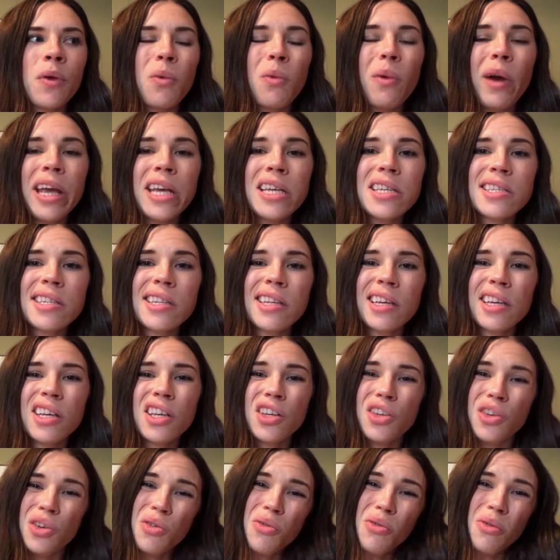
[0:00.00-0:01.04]
ways that
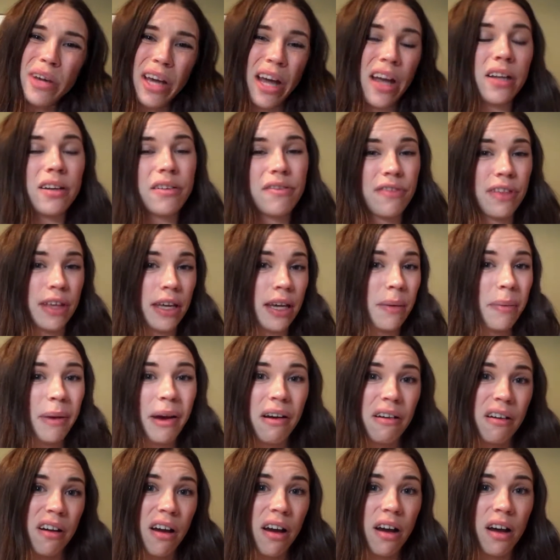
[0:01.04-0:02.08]
you kind of think
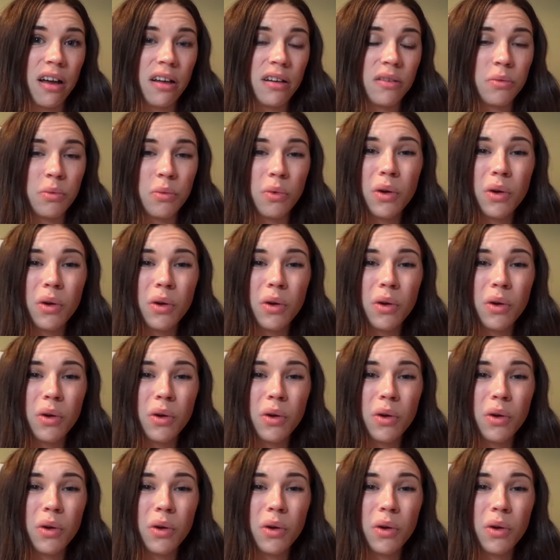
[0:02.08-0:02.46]
about God.